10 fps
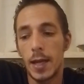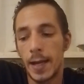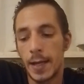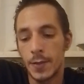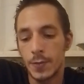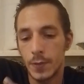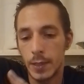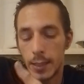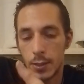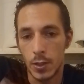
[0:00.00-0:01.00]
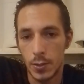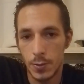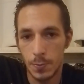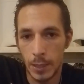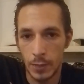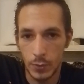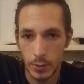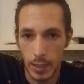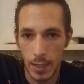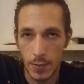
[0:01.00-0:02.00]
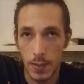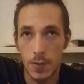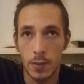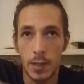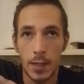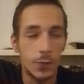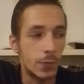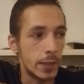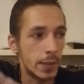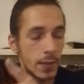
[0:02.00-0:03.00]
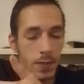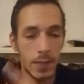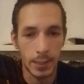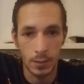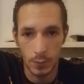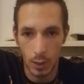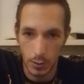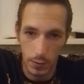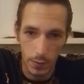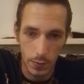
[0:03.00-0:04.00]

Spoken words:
and the exhaust manifold gaskets are entering the 2nd of August.